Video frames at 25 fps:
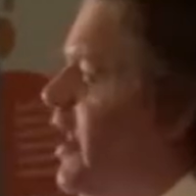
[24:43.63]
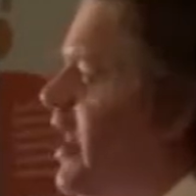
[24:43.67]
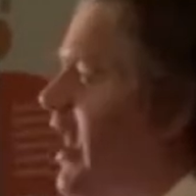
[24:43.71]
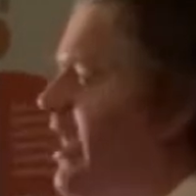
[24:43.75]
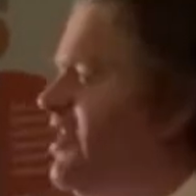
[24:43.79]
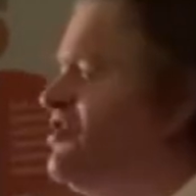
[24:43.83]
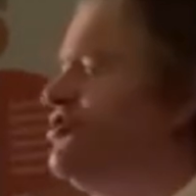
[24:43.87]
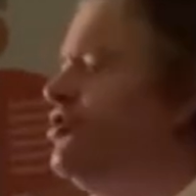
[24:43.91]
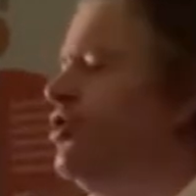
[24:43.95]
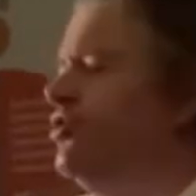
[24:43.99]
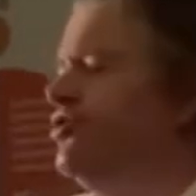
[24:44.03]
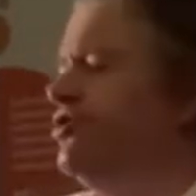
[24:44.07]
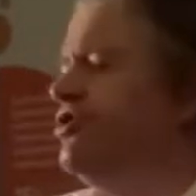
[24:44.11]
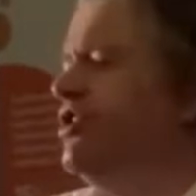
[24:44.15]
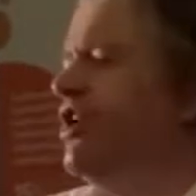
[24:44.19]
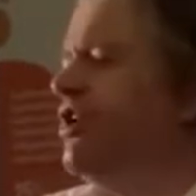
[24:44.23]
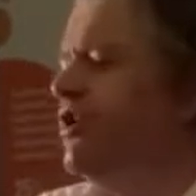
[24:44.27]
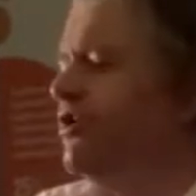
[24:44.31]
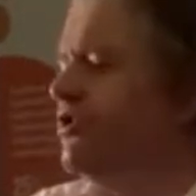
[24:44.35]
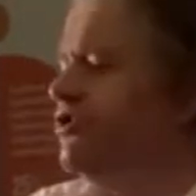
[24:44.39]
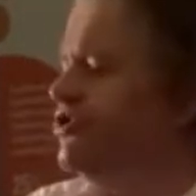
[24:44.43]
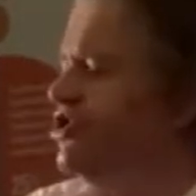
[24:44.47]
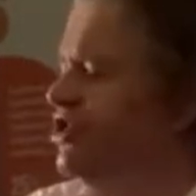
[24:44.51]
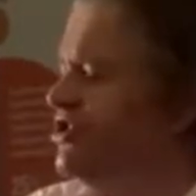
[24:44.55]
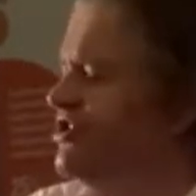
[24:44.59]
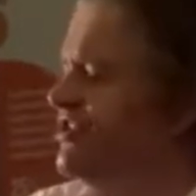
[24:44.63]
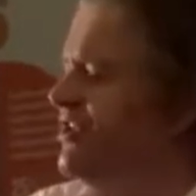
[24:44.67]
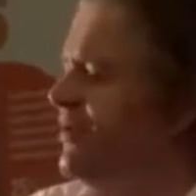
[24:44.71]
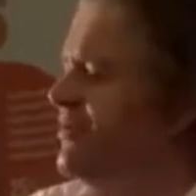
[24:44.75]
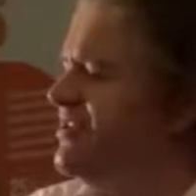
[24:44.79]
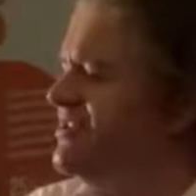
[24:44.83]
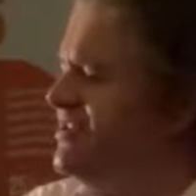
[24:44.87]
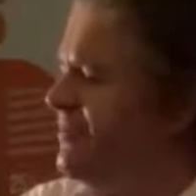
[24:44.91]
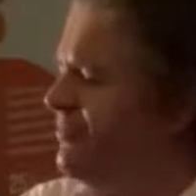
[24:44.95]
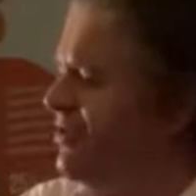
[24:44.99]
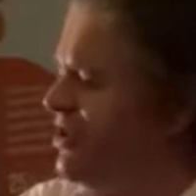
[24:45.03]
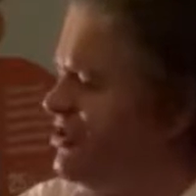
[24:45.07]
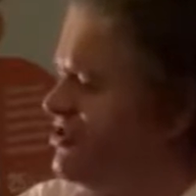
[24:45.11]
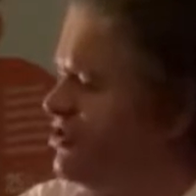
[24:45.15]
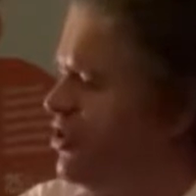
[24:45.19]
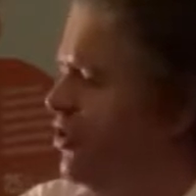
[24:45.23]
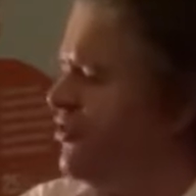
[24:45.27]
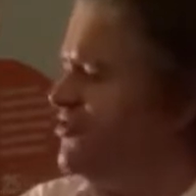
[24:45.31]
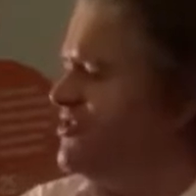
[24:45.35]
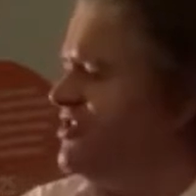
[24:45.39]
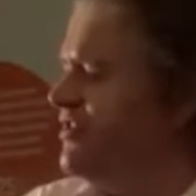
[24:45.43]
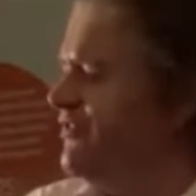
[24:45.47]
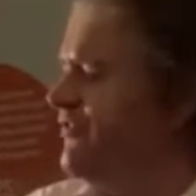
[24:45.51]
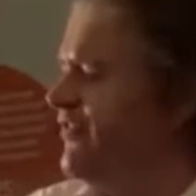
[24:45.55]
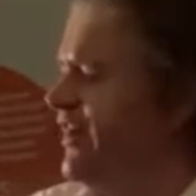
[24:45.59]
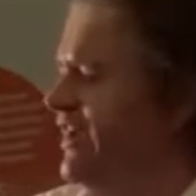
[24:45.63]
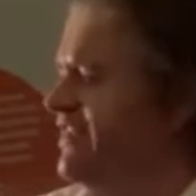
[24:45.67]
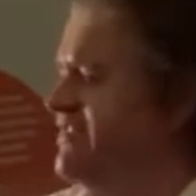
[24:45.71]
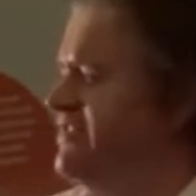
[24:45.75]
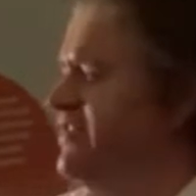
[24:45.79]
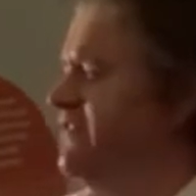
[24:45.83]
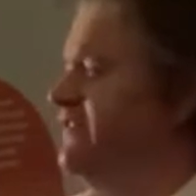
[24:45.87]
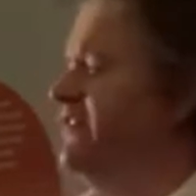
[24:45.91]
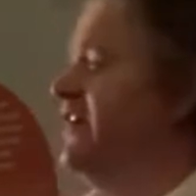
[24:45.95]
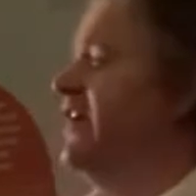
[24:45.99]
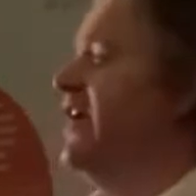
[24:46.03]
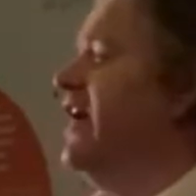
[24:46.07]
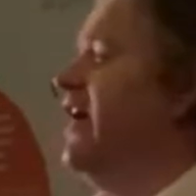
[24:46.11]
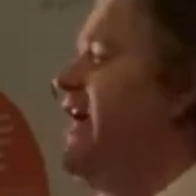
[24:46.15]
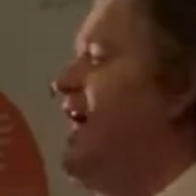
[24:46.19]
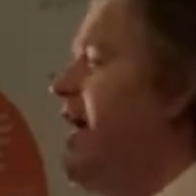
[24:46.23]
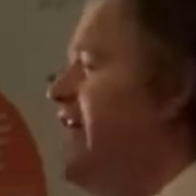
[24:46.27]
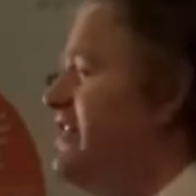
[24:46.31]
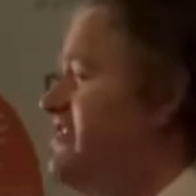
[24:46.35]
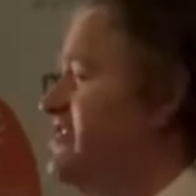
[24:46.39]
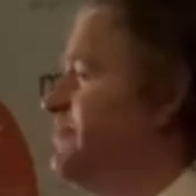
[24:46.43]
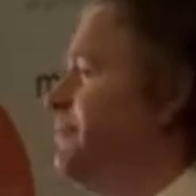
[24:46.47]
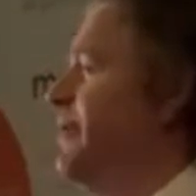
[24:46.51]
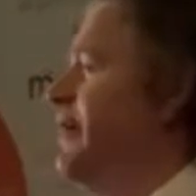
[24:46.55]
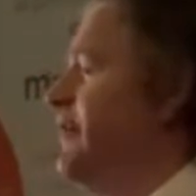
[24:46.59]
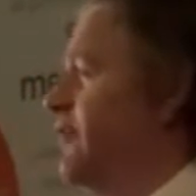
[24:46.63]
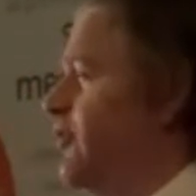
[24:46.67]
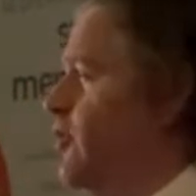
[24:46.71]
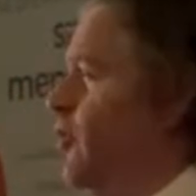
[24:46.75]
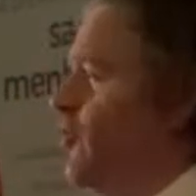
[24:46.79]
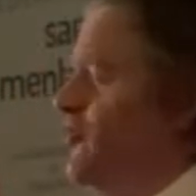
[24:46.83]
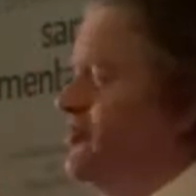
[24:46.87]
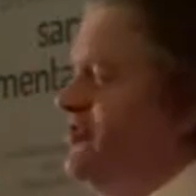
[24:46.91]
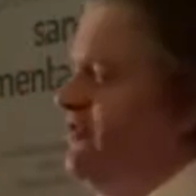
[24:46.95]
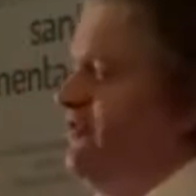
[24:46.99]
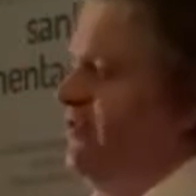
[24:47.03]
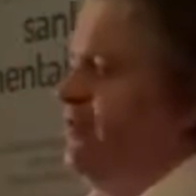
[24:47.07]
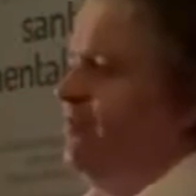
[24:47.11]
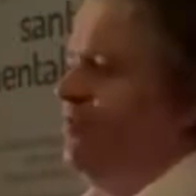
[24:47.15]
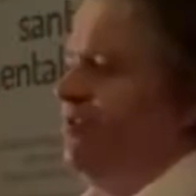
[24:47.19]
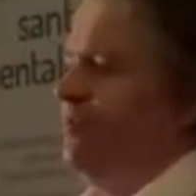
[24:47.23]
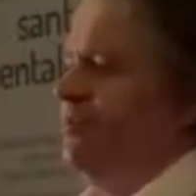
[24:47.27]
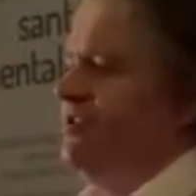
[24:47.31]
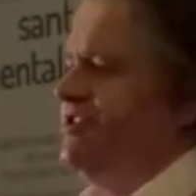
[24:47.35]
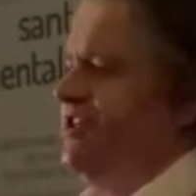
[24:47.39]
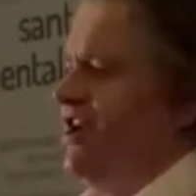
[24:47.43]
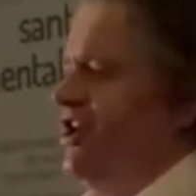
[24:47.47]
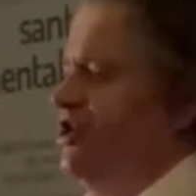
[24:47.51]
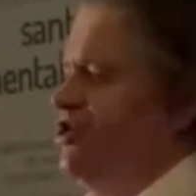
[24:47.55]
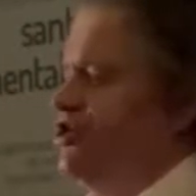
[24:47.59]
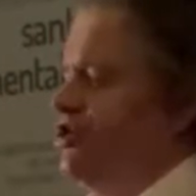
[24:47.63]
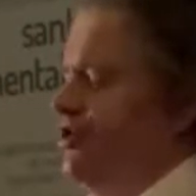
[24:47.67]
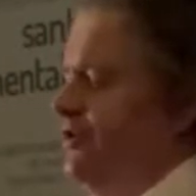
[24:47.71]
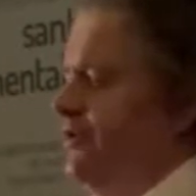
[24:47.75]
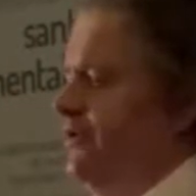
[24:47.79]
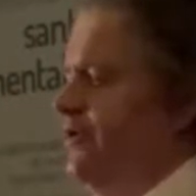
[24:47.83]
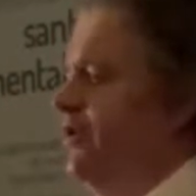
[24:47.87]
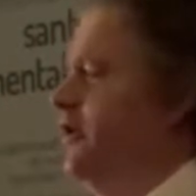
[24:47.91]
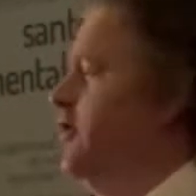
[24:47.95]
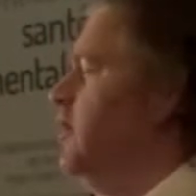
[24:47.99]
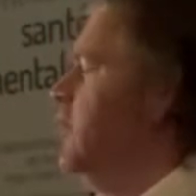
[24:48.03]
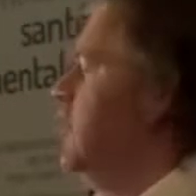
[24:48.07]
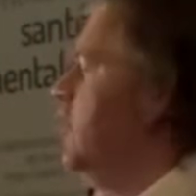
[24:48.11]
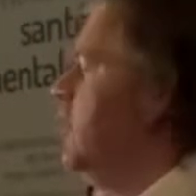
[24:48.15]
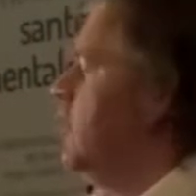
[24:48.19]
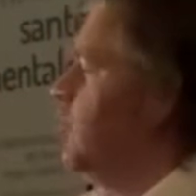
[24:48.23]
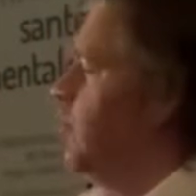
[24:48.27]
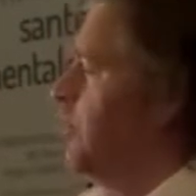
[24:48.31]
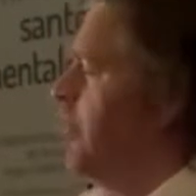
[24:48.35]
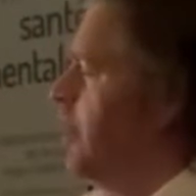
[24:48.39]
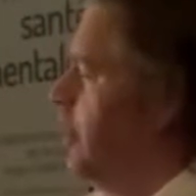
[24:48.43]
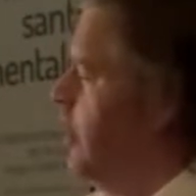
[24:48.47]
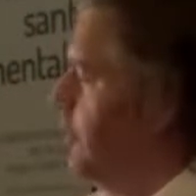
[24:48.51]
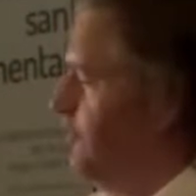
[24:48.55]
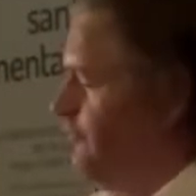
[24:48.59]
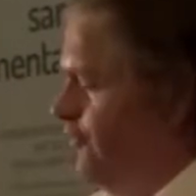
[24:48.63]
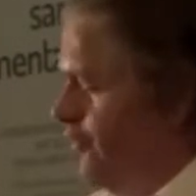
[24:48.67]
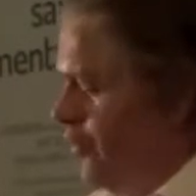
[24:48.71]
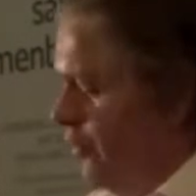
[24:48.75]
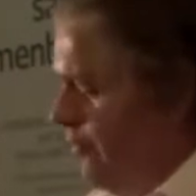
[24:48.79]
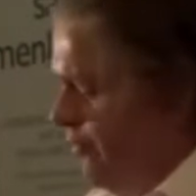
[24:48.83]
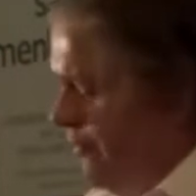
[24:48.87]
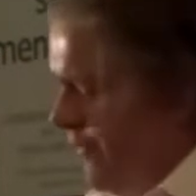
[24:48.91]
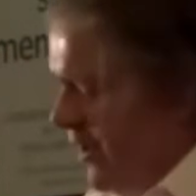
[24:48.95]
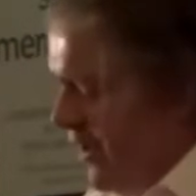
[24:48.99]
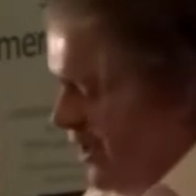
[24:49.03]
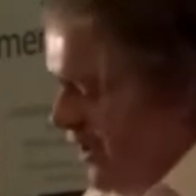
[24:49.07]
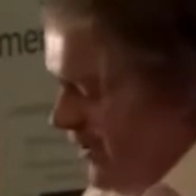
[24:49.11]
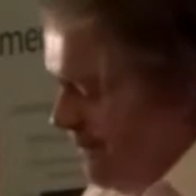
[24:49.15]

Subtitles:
It's not just knowing something is cost effective, it's about the cost of implementation. We heard from